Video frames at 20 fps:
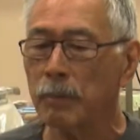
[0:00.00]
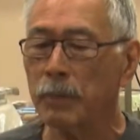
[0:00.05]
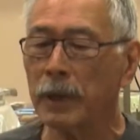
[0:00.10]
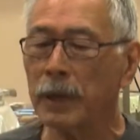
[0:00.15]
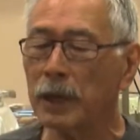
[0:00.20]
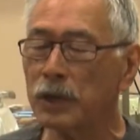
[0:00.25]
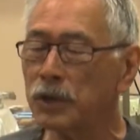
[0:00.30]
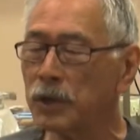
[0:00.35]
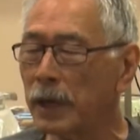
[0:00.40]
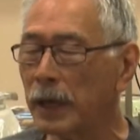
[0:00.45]

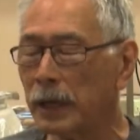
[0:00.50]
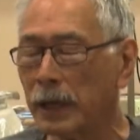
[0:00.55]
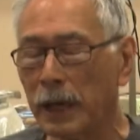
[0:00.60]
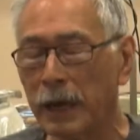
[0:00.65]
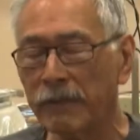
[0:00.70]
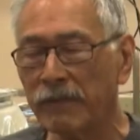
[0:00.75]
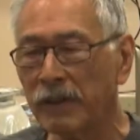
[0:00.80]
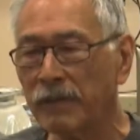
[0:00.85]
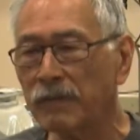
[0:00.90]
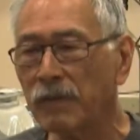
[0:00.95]
Because you get
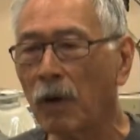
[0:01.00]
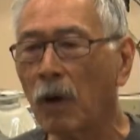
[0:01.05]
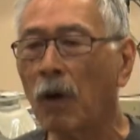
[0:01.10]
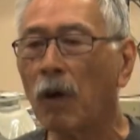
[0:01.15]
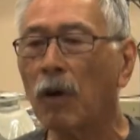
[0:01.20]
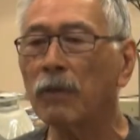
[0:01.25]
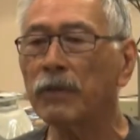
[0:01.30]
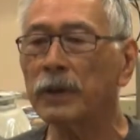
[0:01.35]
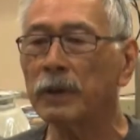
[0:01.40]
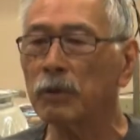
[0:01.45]
kind of
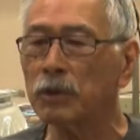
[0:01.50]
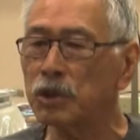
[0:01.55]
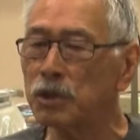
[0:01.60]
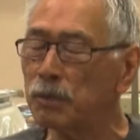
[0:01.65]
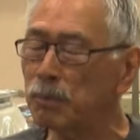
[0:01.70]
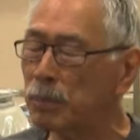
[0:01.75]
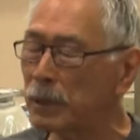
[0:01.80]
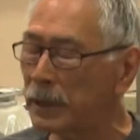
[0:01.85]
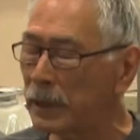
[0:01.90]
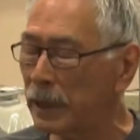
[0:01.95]
involved in what
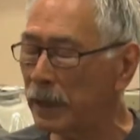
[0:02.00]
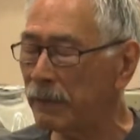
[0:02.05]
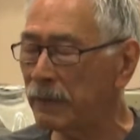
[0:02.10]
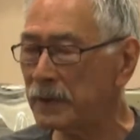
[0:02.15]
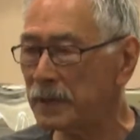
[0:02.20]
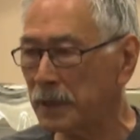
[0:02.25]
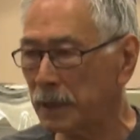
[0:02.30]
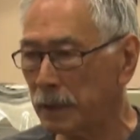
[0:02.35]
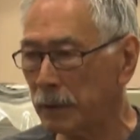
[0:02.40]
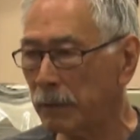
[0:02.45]
you believe
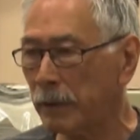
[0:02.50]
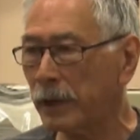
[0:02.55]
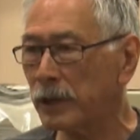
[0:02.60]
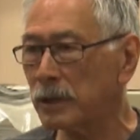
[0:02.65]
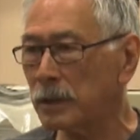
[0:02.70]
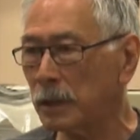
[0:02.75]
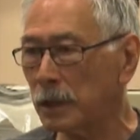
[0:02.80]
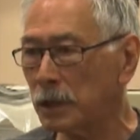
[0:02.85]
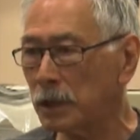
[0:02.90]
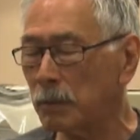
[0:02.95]
is the
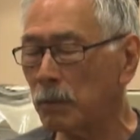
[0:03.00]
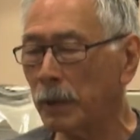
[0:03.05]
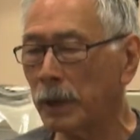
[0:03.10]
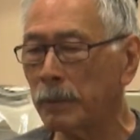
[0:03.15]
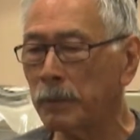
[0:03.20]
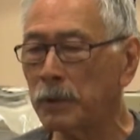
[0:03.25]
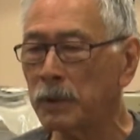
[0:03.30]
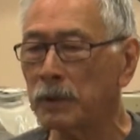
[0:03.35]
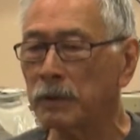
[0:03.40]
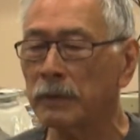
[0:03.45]
direction that you want
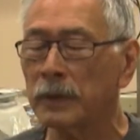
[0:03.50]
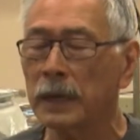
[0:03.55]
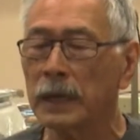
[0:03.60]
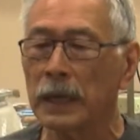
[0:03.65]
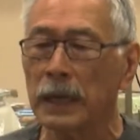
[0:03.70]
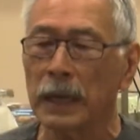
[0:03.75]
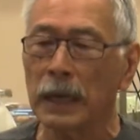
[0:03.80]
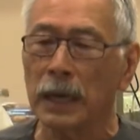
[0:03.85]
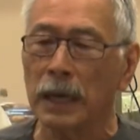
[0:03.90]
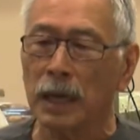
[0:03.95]
to
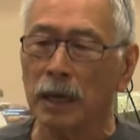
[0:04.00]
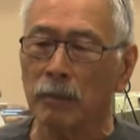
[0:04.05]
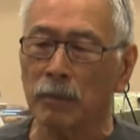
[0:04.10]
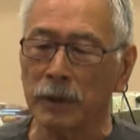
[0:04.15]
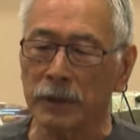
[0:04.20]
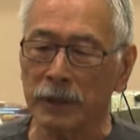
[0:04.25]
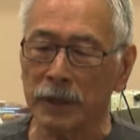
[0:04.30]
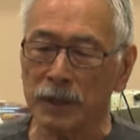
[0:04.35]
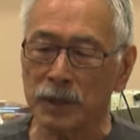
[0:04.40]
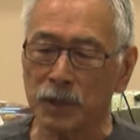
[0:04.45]
move.
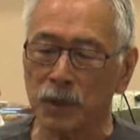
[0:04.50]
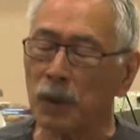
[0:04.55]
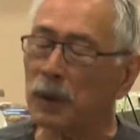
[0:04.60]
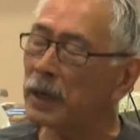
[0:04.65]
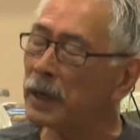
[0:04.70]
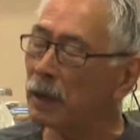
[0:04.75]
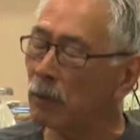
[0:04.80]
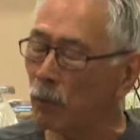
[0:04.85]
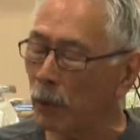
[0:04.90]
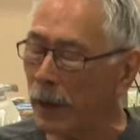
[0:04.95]
But this
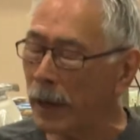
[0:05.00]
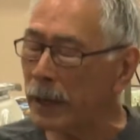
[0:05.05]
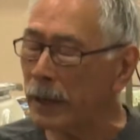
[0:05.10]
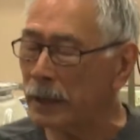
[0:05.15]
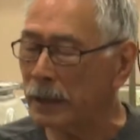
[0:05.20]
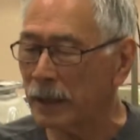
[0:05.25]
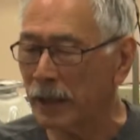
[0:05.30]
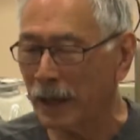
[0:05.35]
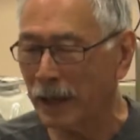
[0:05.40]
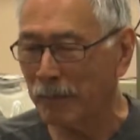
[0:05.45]
certainly
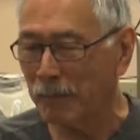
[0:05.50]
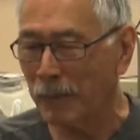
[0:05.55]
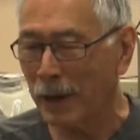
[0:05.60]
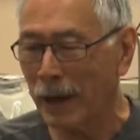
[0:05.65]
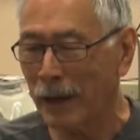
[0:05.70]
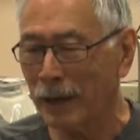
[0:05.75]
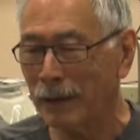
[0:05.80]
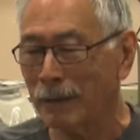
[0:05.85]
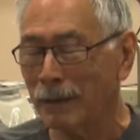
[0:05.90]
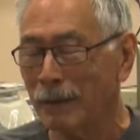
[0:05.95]
awakened then
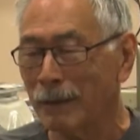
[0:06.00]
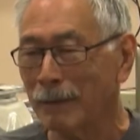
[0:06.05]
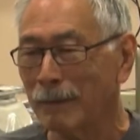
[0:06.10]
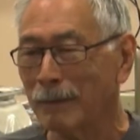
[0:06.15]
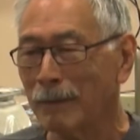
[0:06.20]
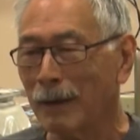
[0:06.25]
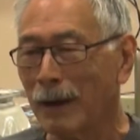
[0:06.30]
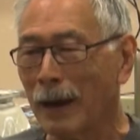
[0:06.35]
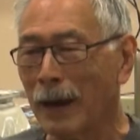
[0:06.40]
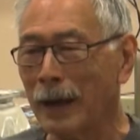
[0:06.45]
my
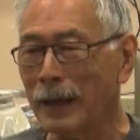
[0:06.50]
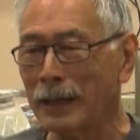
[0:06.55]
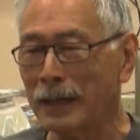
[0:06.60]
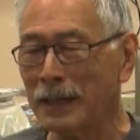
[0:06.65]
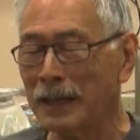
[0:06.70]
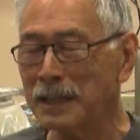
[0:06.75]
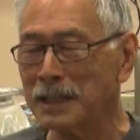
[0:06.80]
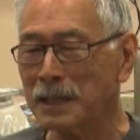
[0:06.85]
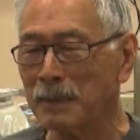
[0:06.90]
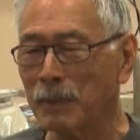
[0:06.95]

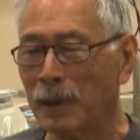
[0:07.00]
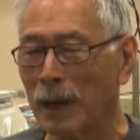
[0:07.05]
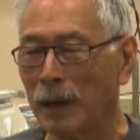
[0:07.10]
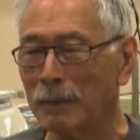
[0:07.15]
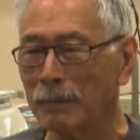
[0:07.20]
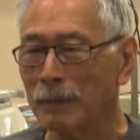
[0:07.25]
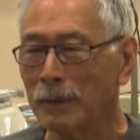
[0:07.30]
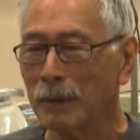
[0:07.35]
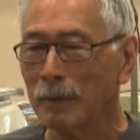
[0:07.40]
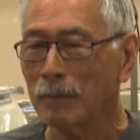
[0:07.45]
ideas
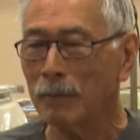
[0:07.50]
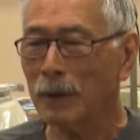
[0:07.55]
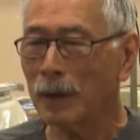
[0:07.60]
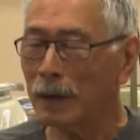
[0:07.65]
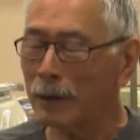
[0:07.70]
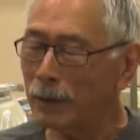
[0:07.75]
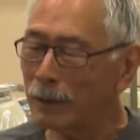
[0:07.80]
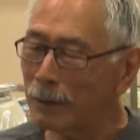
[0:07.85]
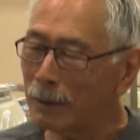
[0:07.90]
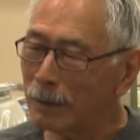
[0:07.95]
about,
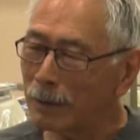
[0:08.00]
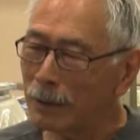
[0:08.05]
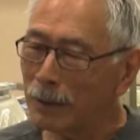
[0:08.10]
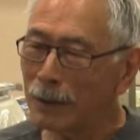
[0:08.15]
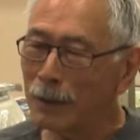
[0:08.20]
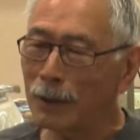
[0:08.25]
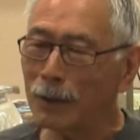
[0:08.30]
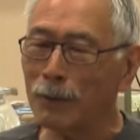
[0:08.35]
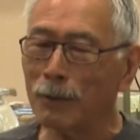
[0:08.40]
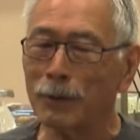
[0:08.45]

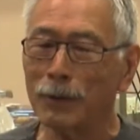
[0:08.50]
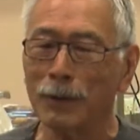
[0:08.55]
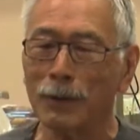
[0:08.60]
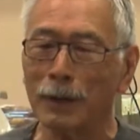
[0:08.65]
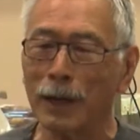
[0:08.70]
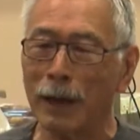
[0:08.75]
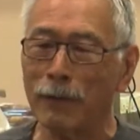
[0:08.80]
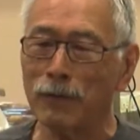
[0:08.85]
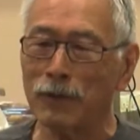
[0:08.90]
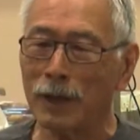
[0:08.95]
your
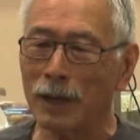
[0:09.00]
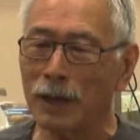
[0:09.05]
life,